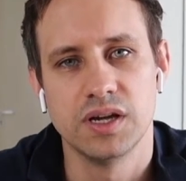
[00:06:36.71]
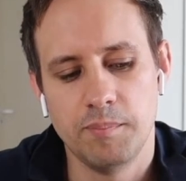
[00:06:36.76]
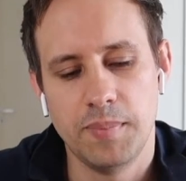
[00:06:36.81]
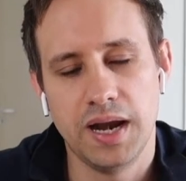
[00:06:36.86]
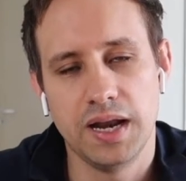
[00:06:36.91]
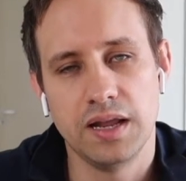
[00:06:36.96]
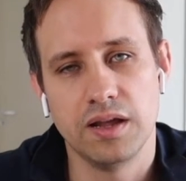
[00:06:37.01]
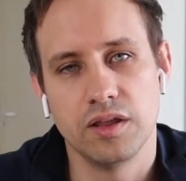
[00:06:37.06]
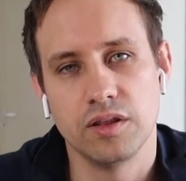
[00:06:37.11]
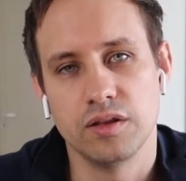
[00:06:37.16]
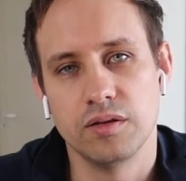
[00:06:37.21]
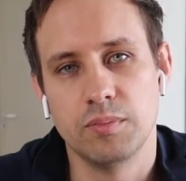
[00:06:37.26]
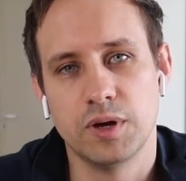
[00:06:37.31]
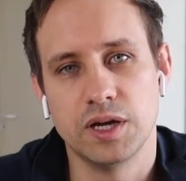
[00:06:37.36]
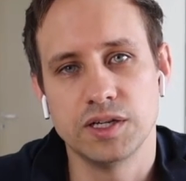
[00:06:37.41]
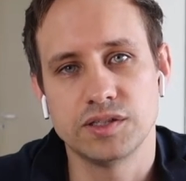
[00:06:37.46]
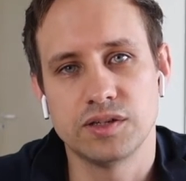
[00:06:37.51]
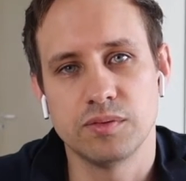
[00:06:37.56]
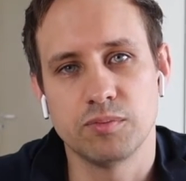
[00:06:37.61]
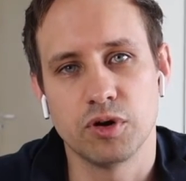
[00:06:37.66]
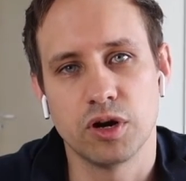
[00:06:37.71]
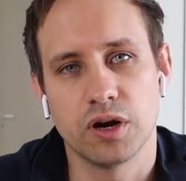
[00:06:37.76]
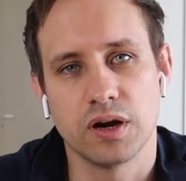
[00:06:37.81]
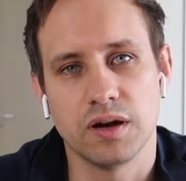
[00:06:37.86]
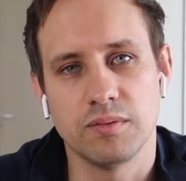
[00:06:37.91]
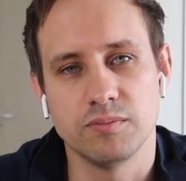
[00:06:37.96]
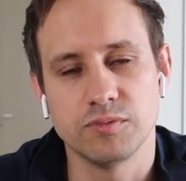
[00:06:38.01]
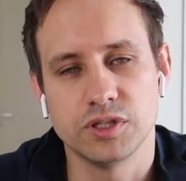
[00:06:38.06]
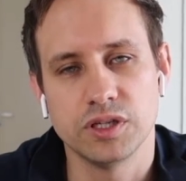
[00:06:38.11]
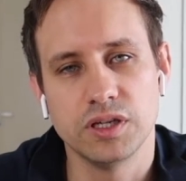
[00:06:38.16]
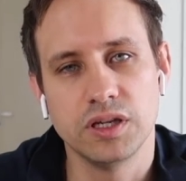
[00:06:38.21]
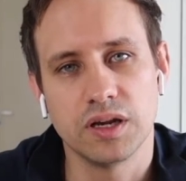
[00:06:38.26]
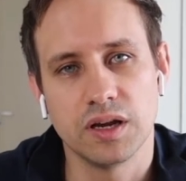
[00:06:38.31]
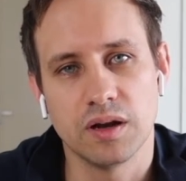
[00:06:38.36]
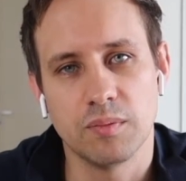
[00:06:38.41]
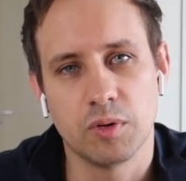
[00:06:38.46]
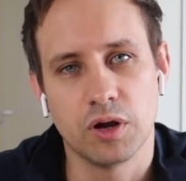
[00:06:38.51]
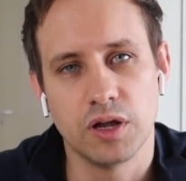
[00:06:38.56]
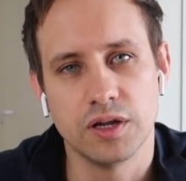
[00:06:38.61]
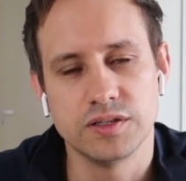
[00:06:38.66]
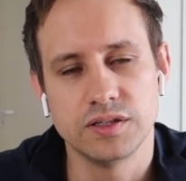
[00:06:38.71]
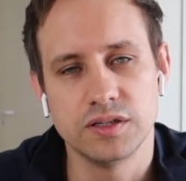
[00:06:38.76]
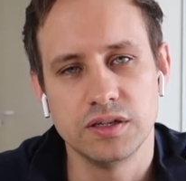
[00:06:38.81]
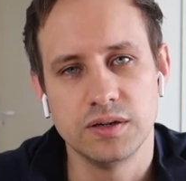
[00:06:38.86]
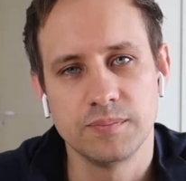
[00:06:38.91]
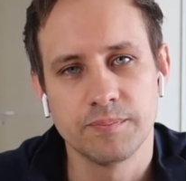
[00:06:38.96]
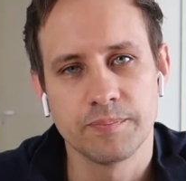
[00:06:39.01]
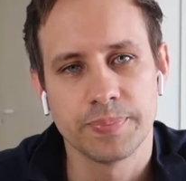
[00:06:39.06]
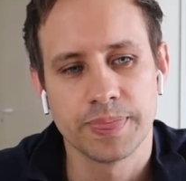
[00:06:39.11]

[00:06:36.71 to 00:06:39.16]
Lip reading: many other master programs that you can apply to.